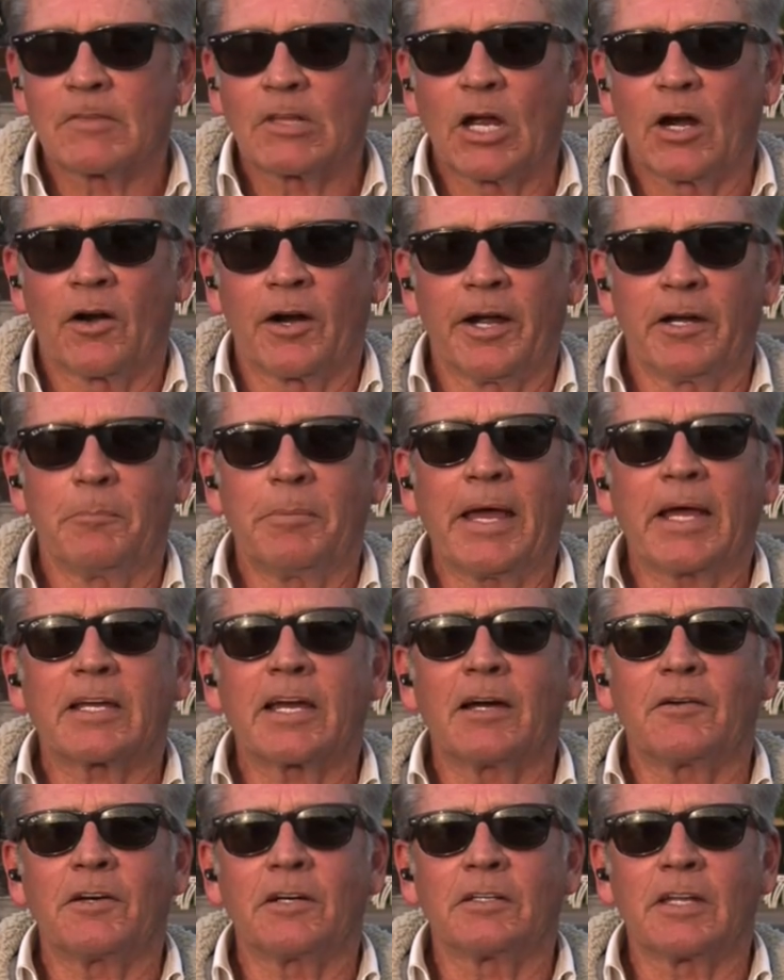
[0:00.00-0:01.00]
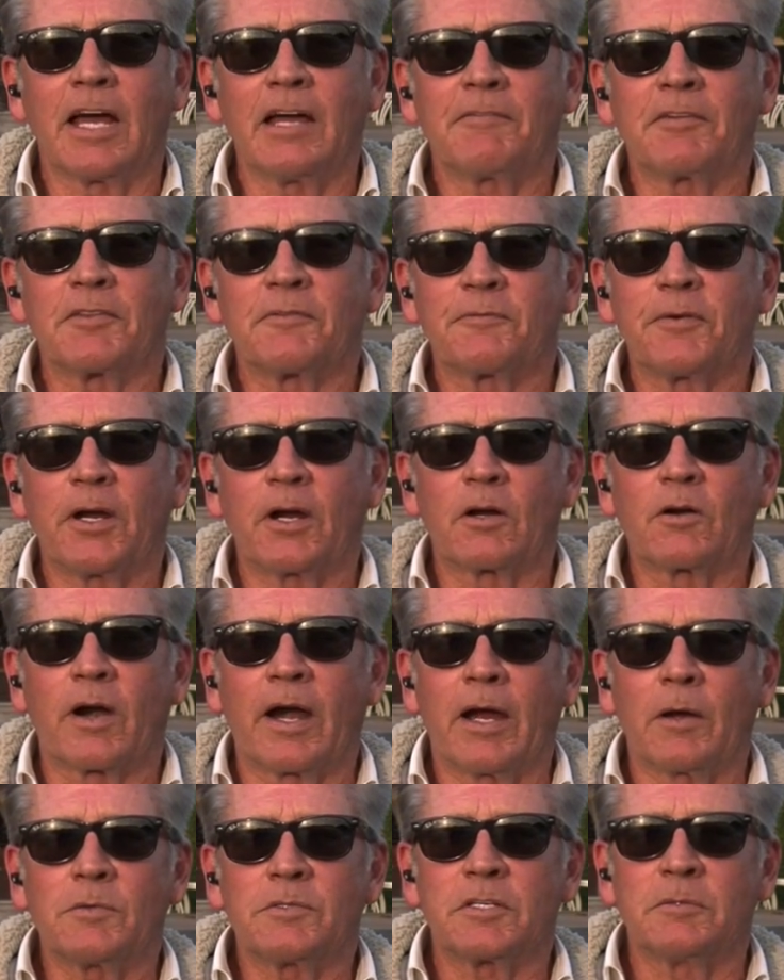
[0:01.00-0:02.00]
All righty, back out here live at the
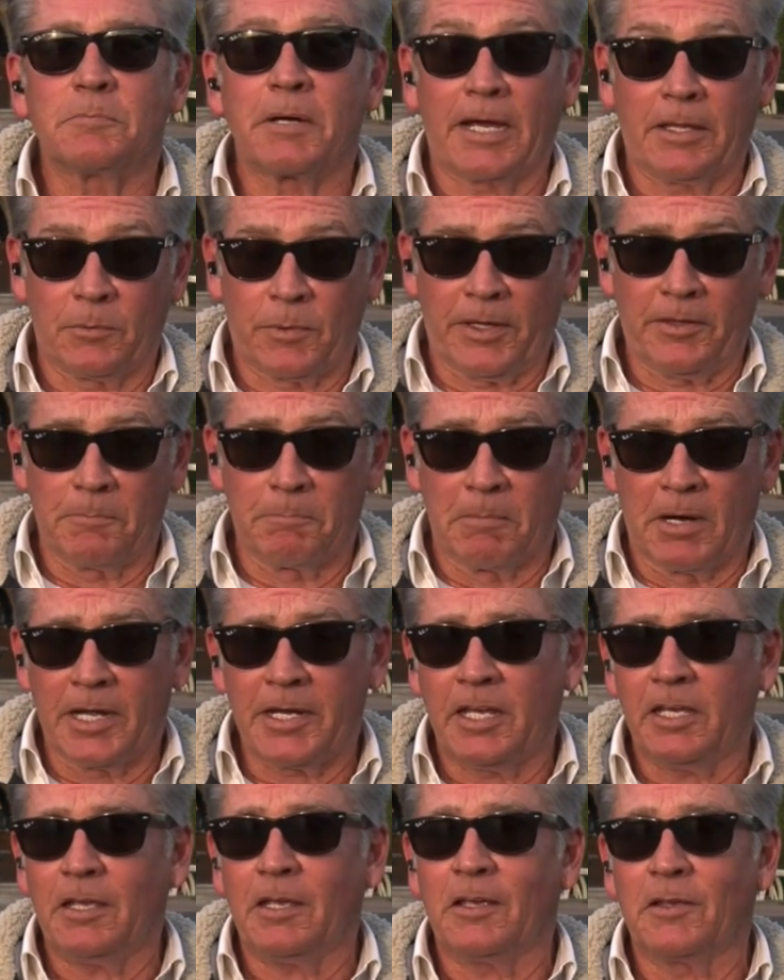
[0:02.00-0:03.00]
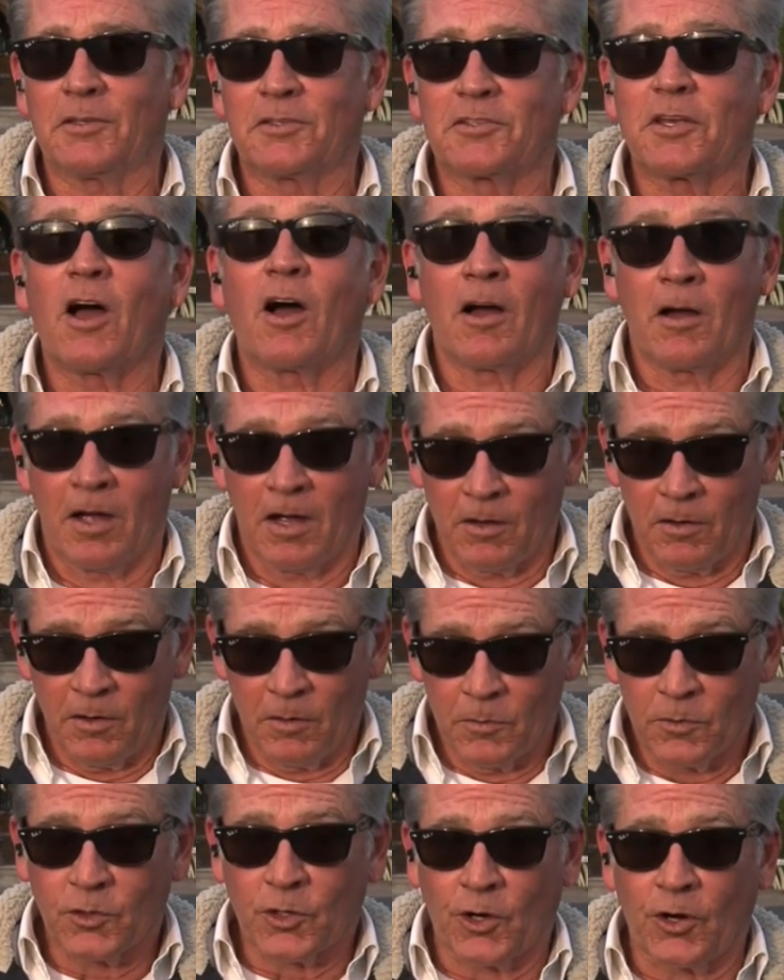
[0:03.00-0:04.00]
fairgrounds. And by the way, the money is
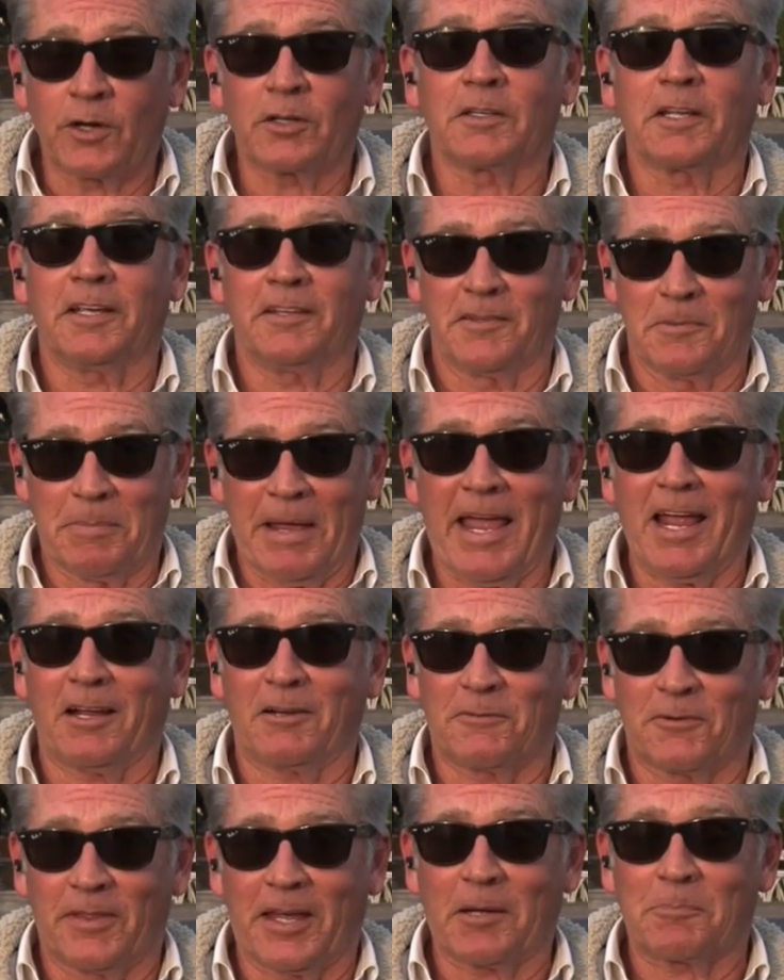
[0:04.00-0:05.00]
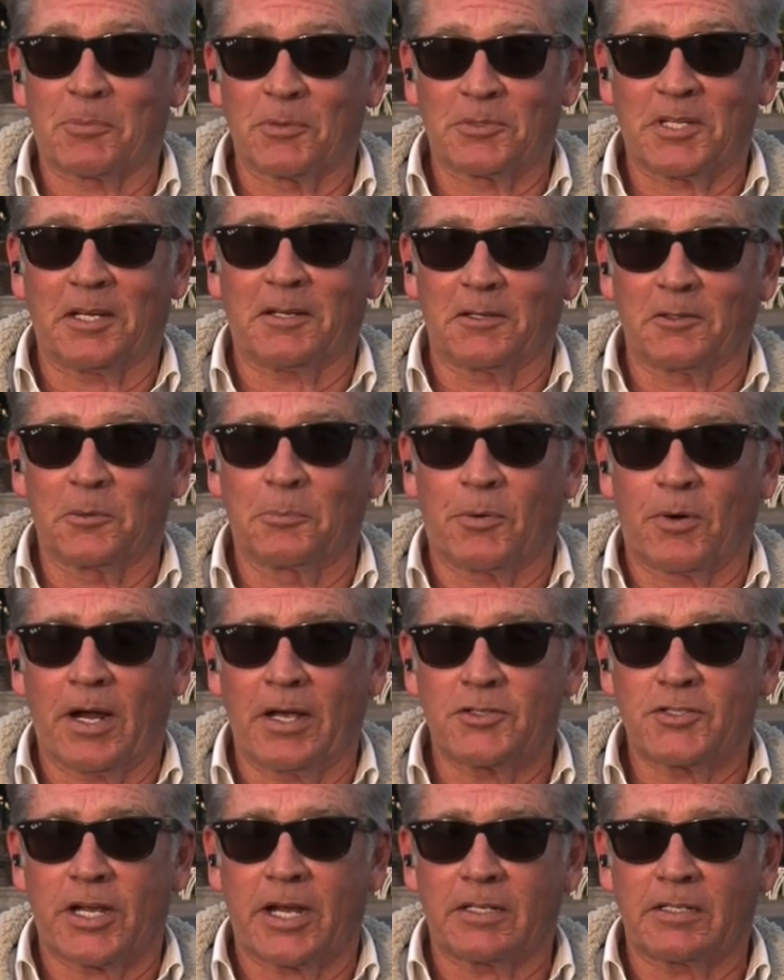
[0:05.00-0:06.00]
currently in the bank for that particular
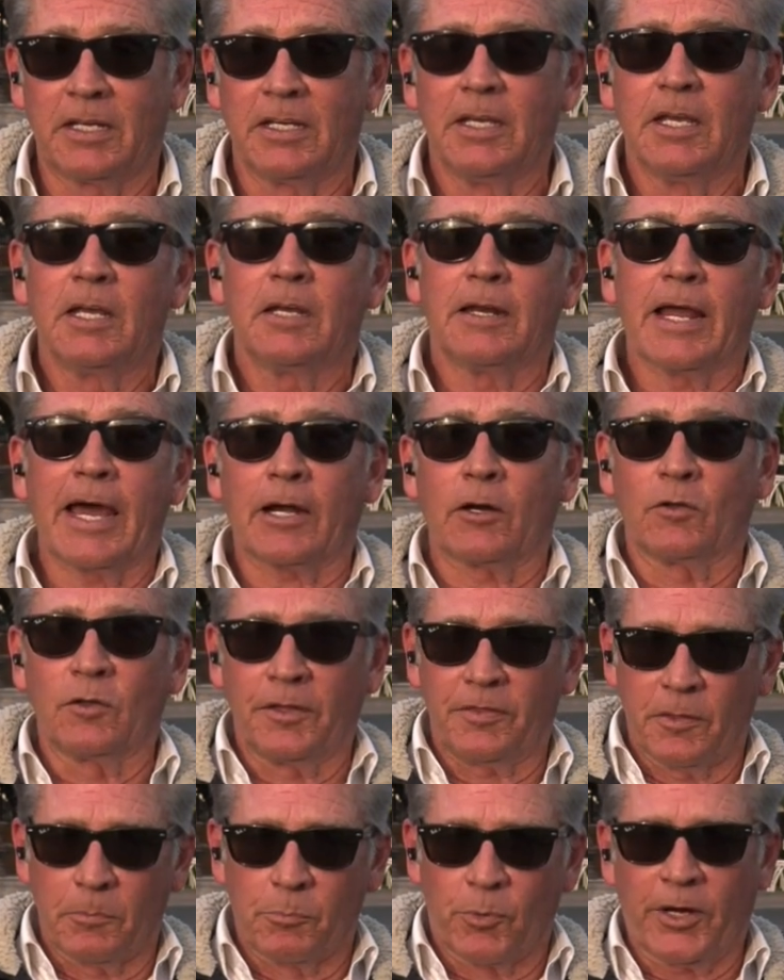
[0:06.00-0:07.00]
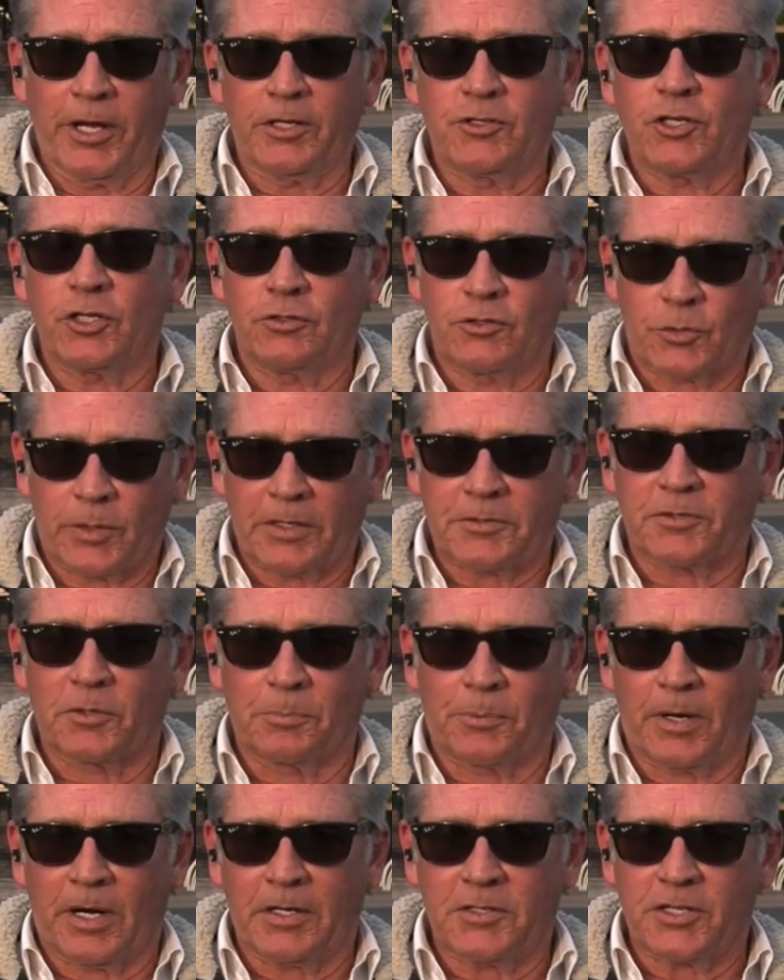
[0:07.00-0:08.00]
project, not only the bridge and trestle
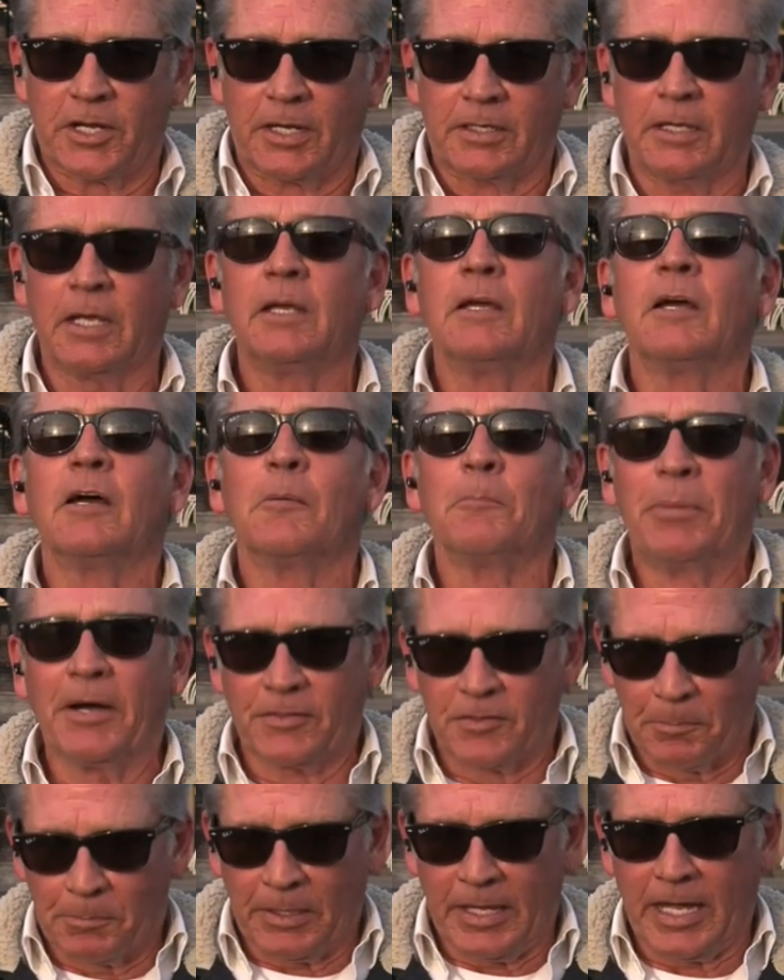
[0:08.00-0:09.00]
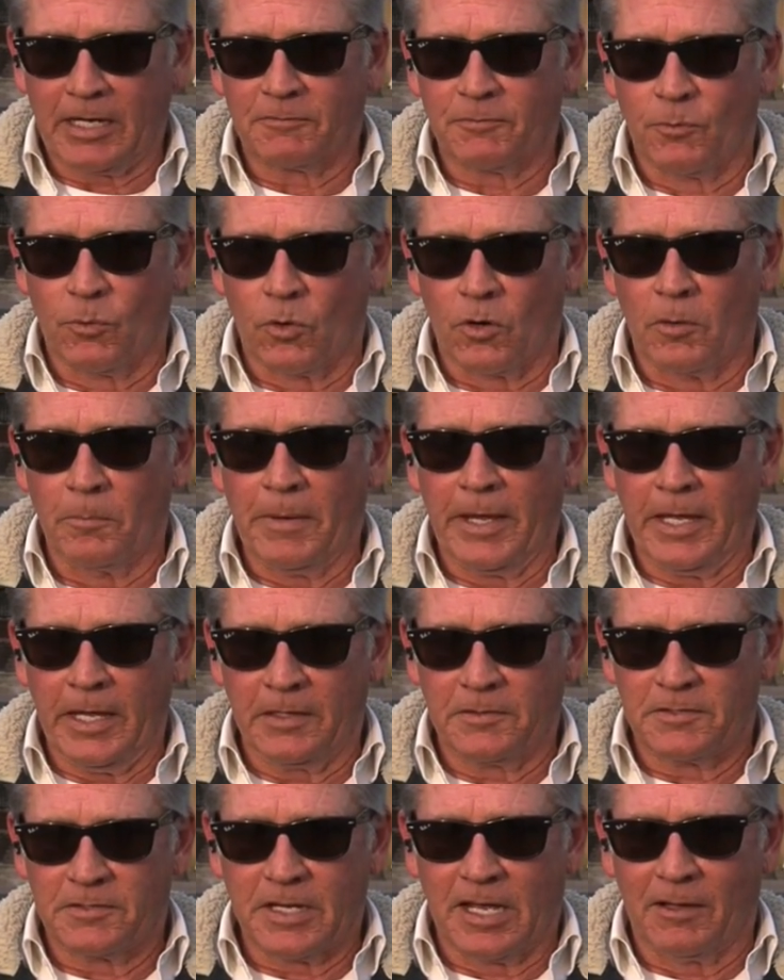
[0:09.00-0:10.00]
project, but the platform
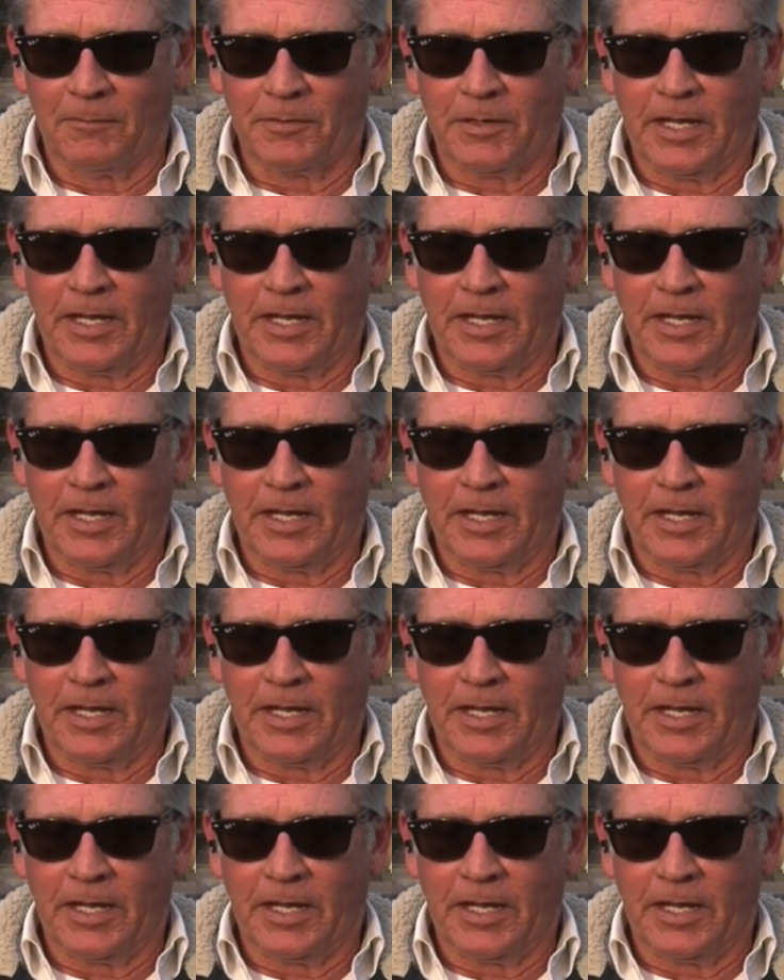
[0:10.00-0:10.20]
itself.